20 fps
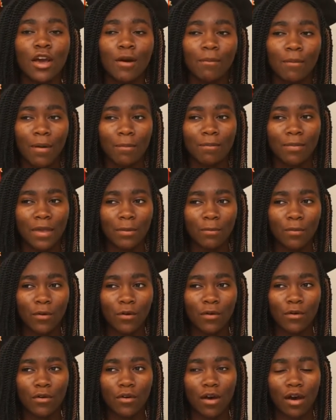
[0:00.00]
but people
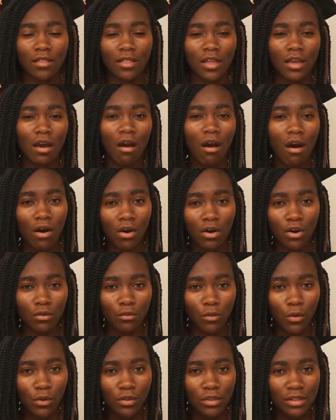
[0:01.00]
who got like honor
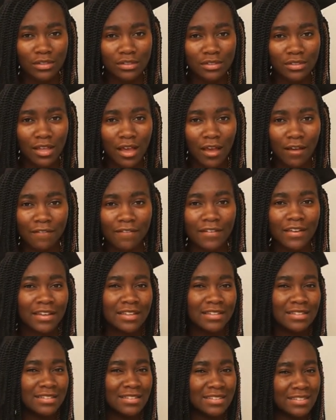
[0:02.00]
roll and stuff
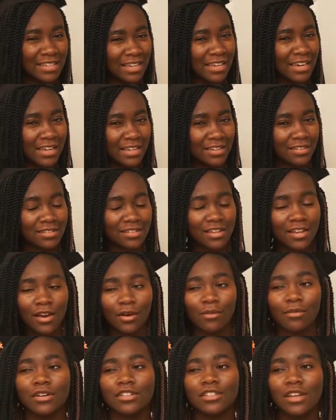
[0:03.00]
didn't,
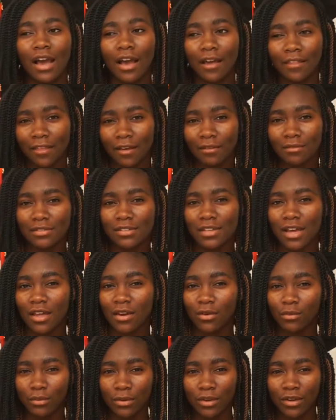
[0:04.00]
which I thought was kind
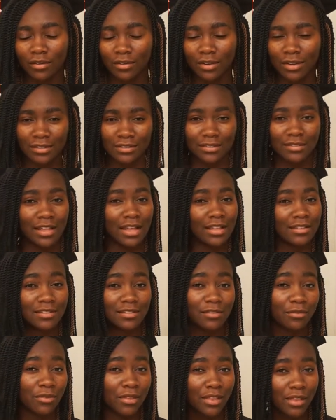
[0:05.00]
of weird because that's
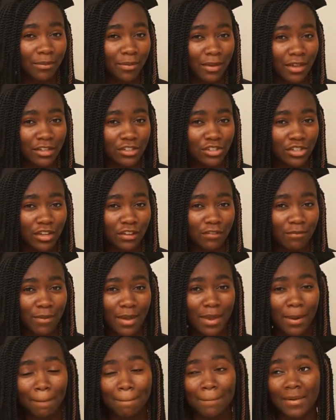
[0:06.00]
a really big
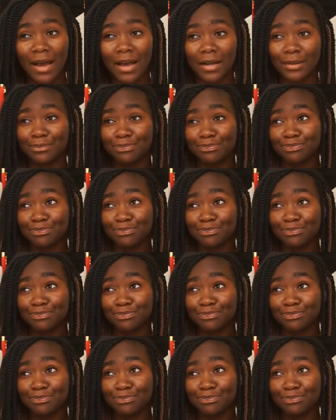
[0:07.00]
achievement, but